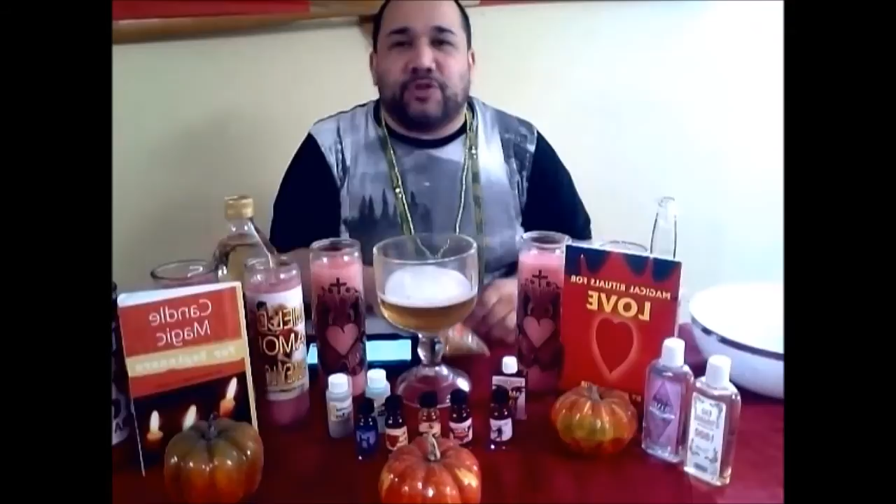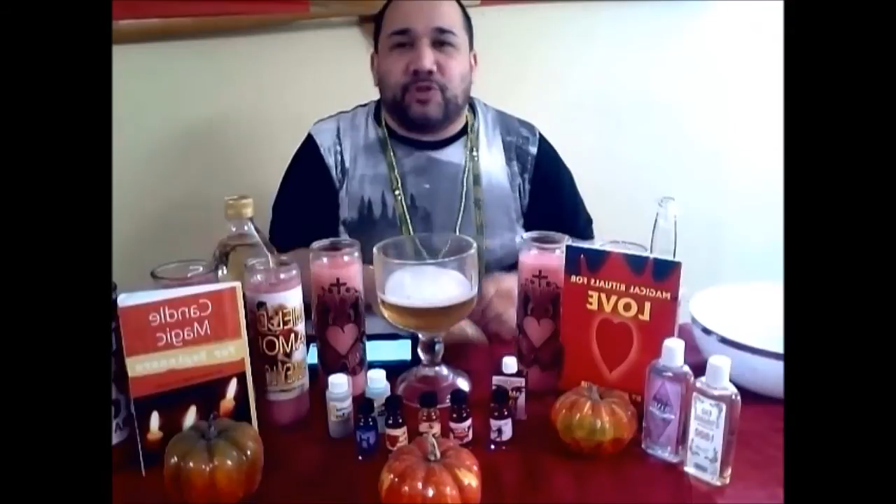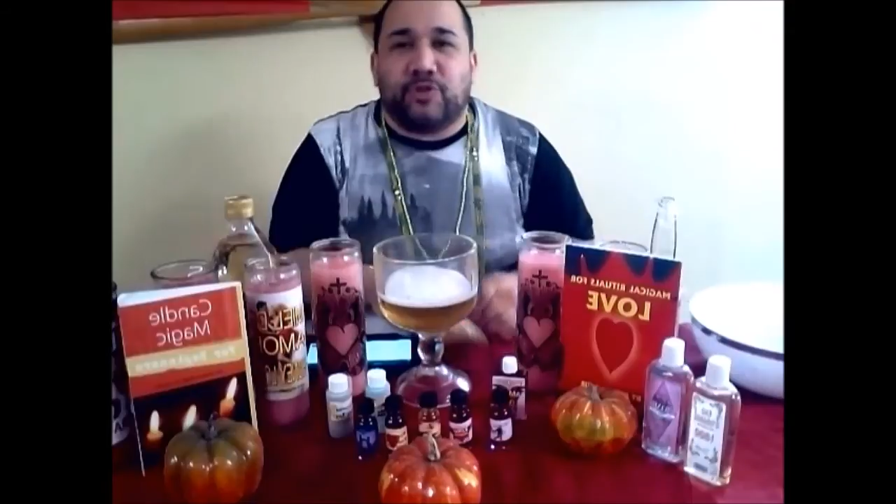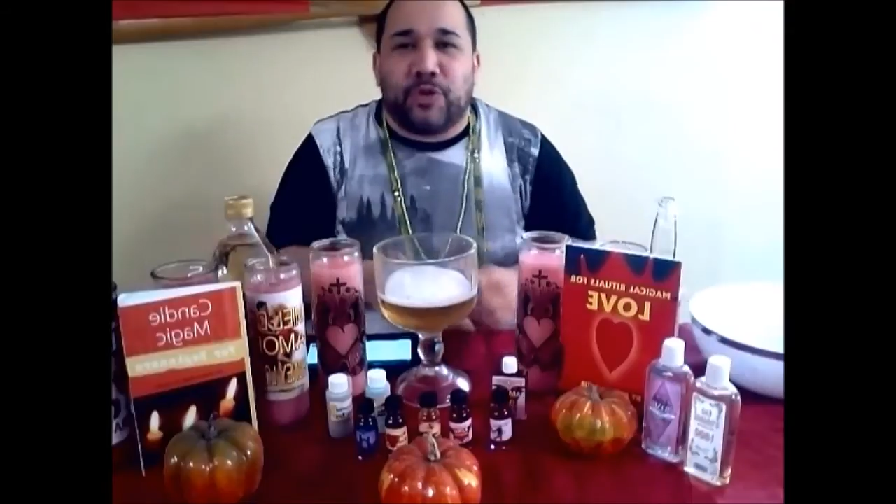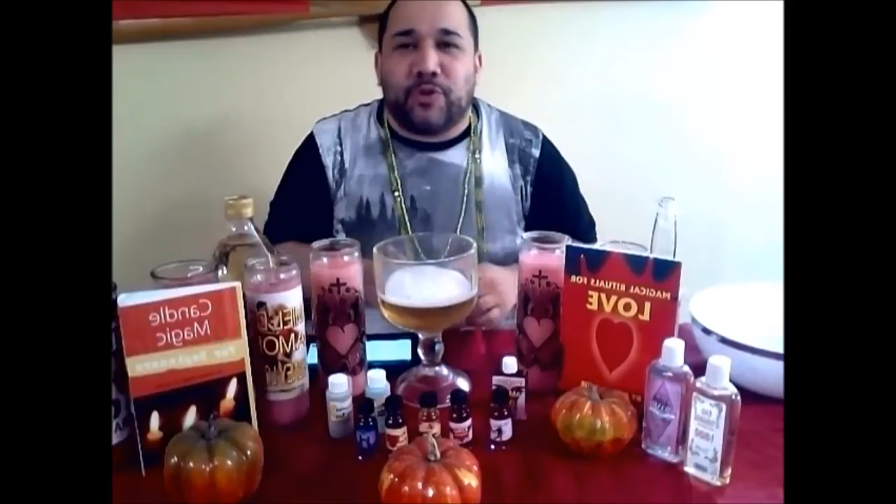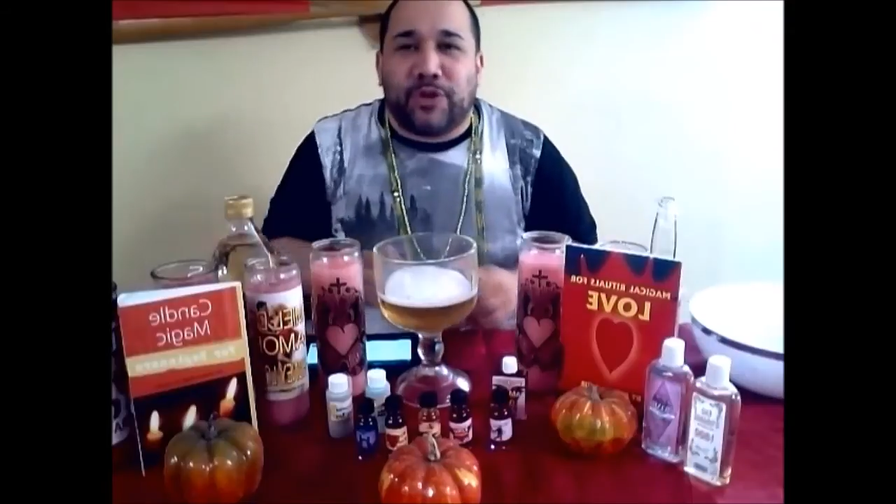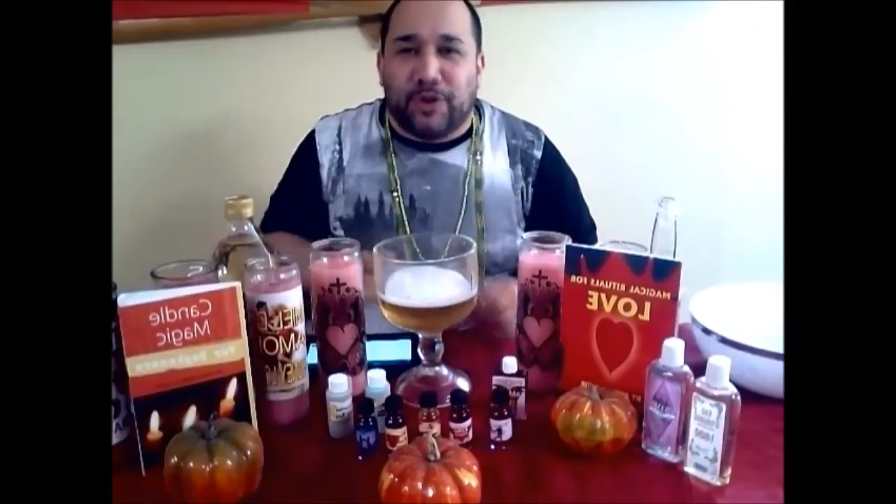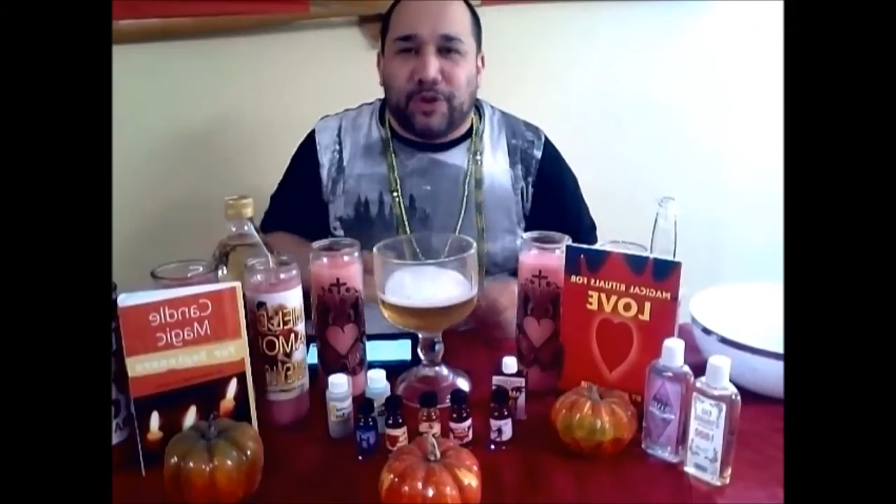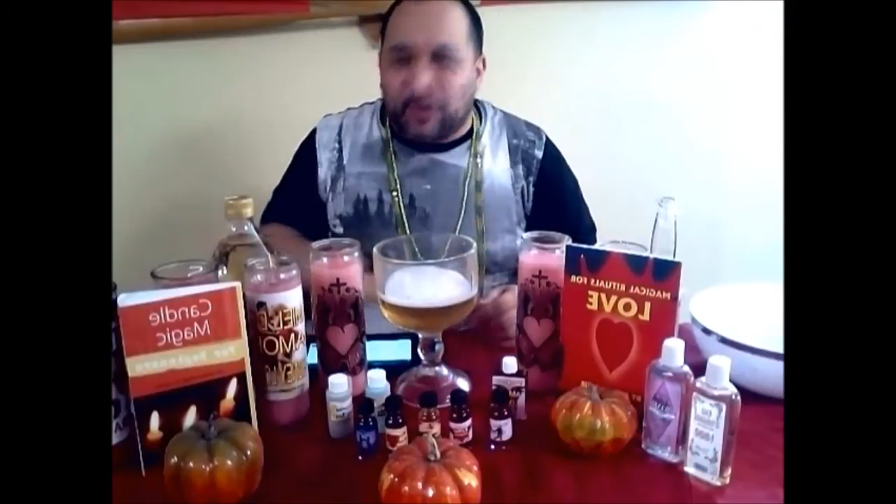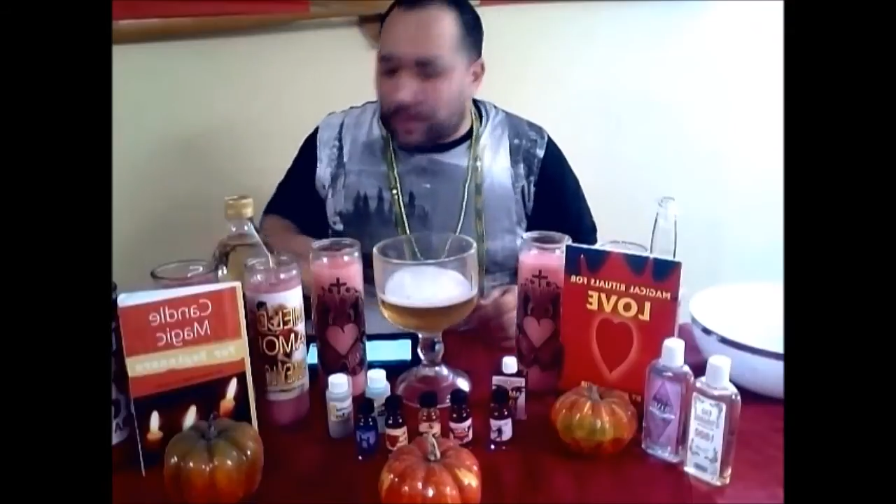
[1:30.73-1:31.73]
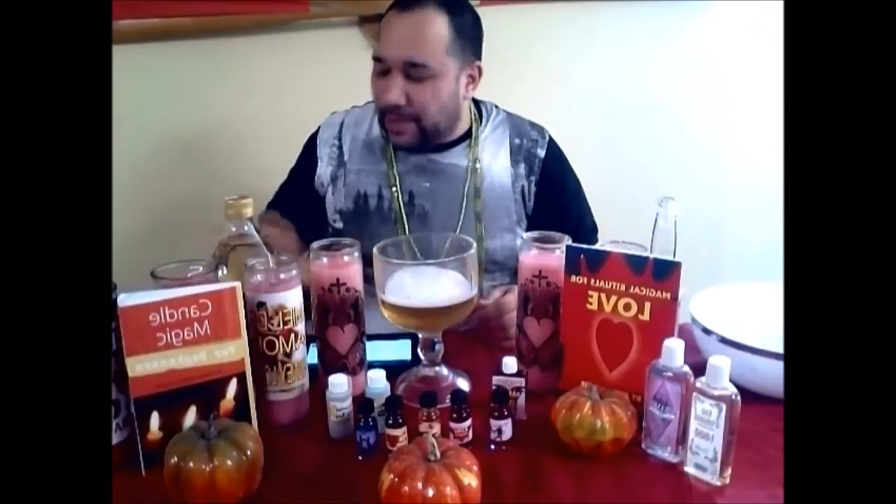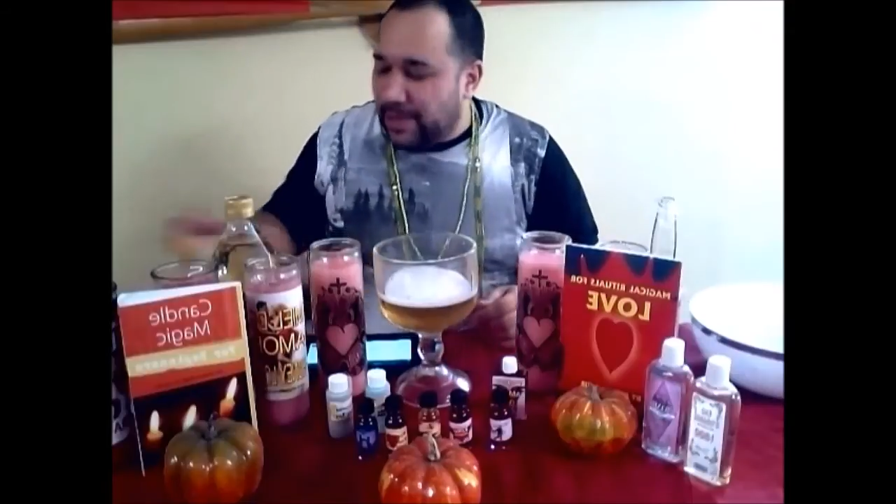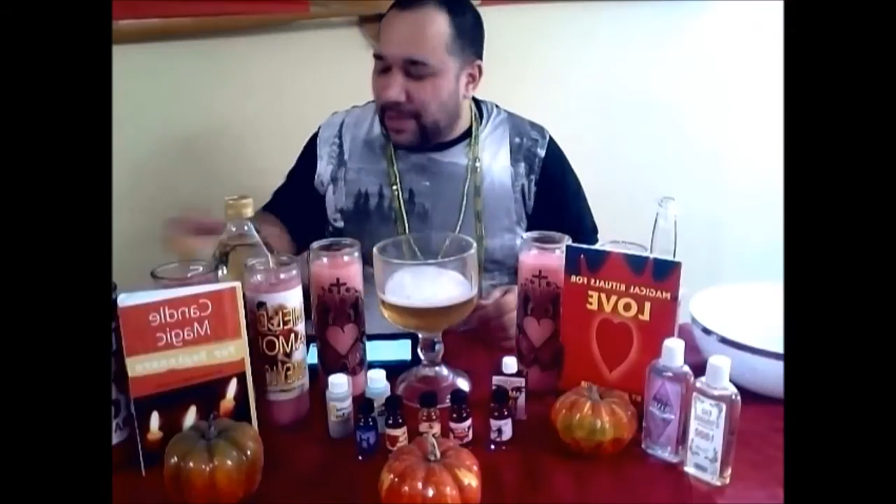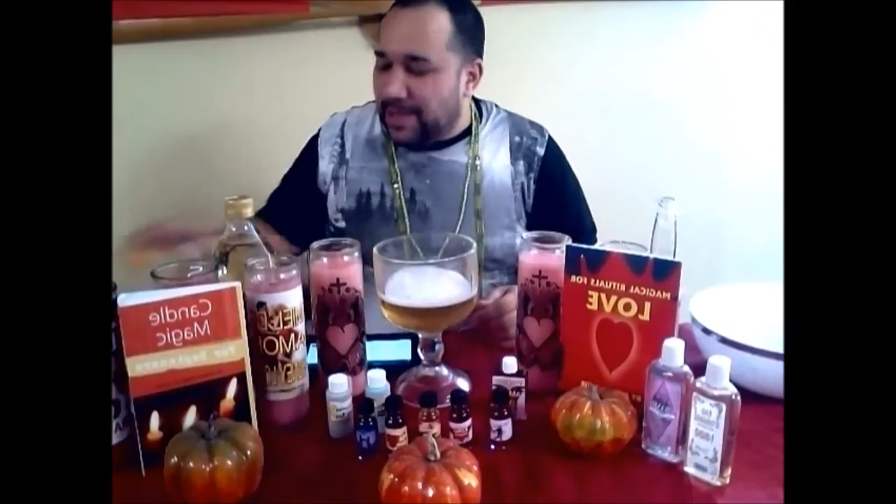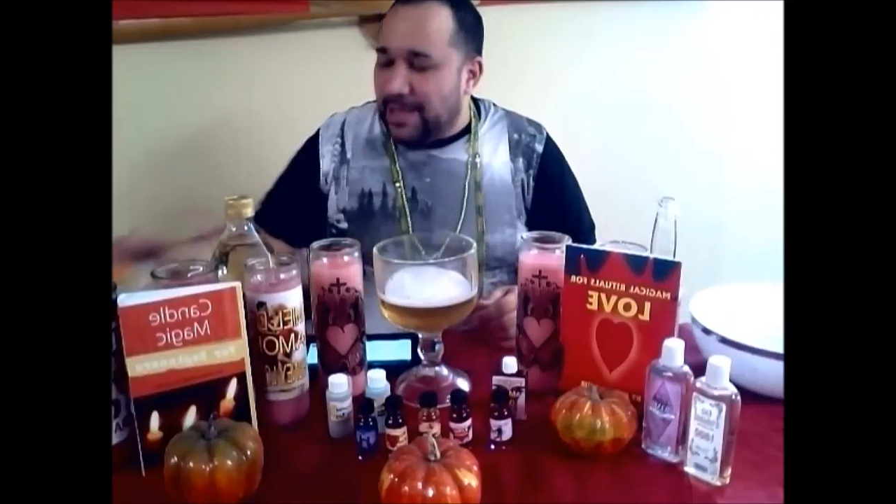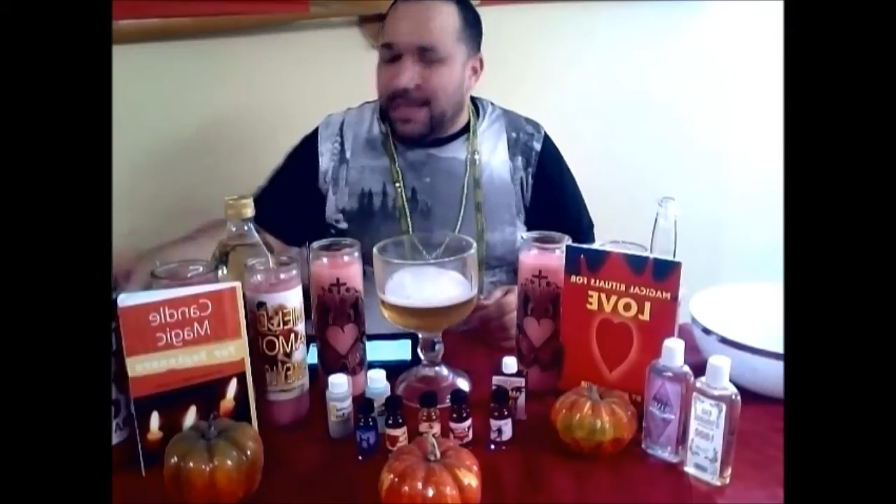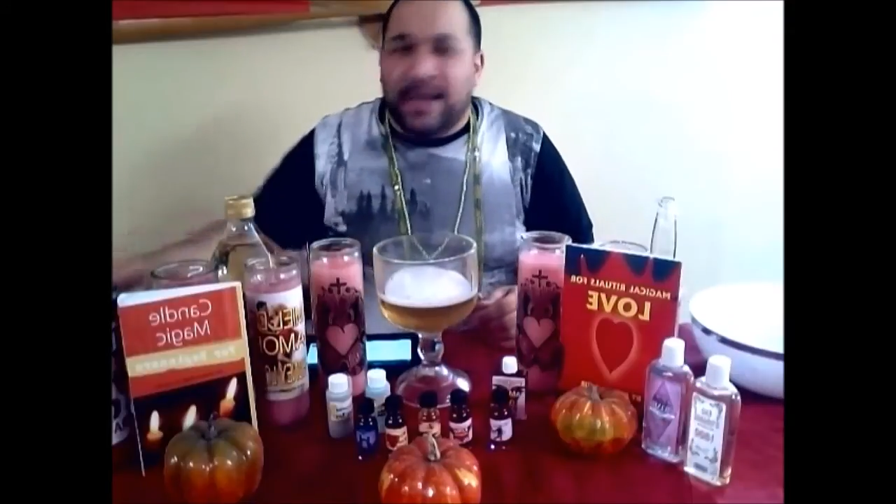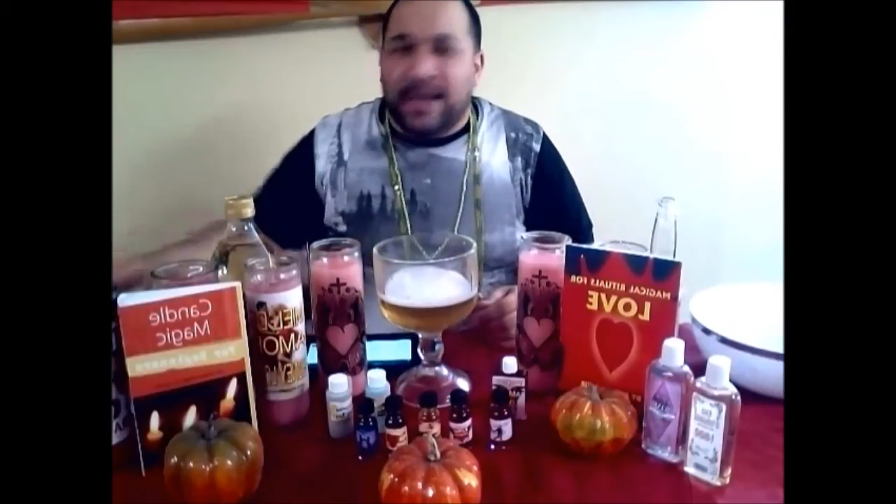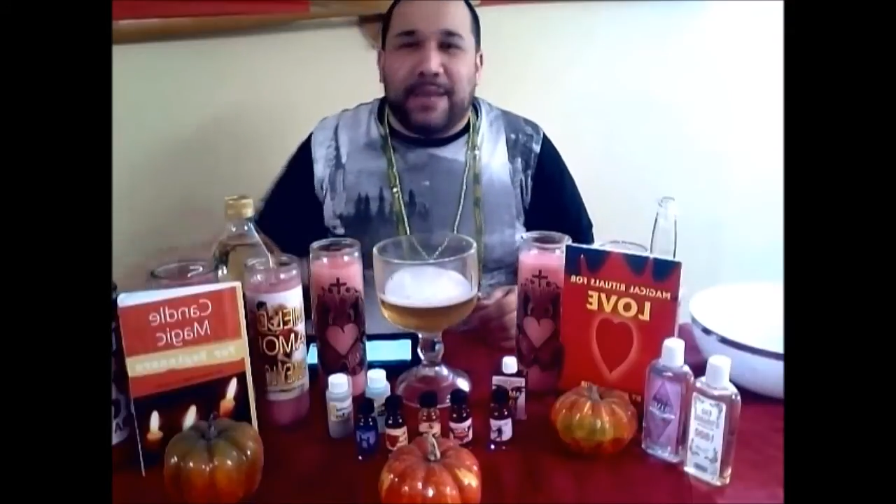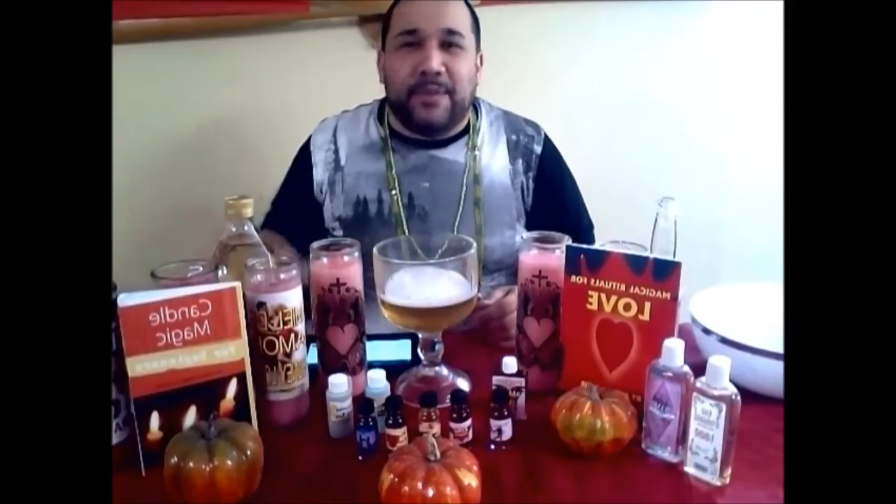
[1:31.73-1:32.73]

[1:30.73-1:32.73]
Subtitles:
21 and over and able